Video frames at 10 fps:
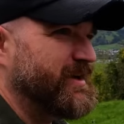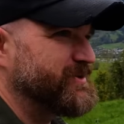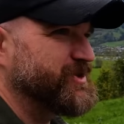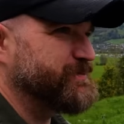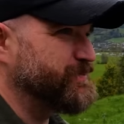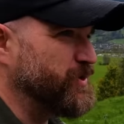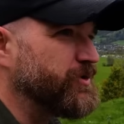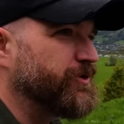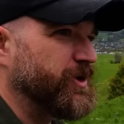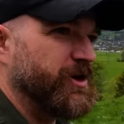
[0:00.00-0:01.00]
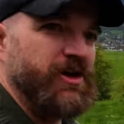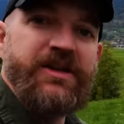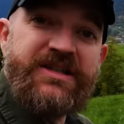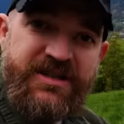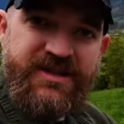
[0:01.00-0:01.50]
Just beautiful here. And
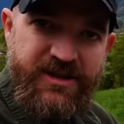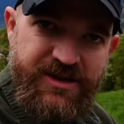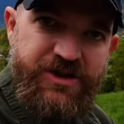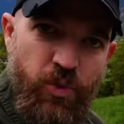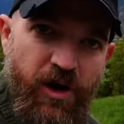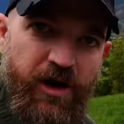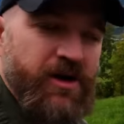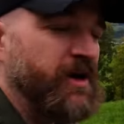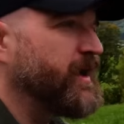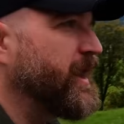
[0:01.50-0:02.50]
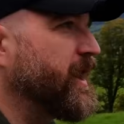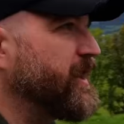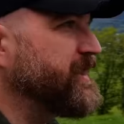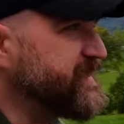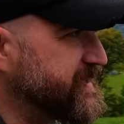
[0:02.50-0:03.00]
this is where
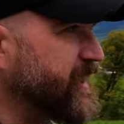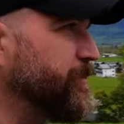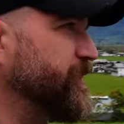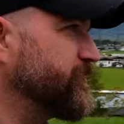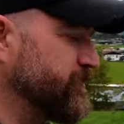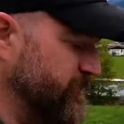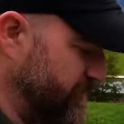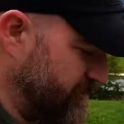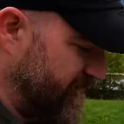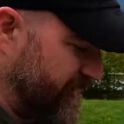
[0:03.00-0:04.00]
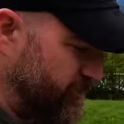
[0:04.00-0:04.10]
Easy Company from the Band